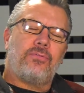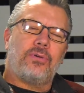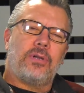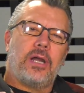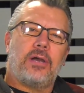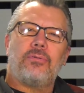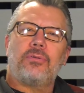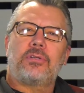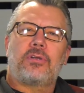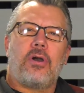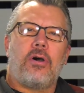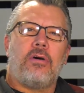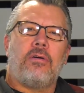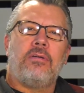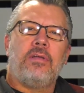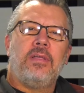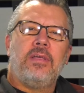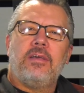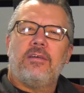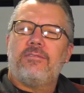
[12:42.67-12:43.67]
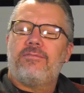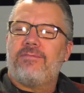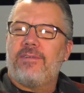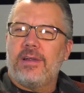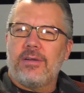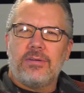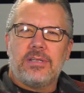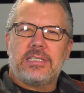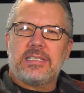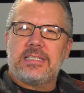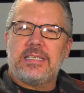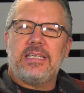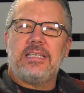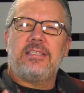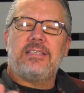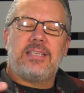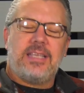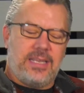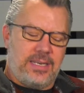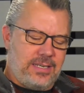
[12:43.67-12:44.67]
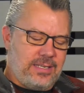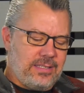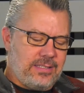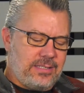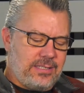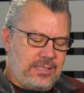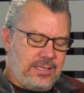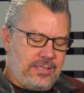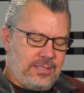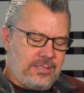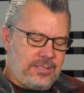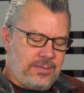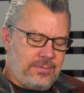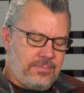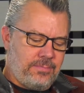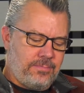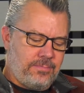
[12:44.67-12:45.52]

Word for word: what I would call Pharisee tendencies?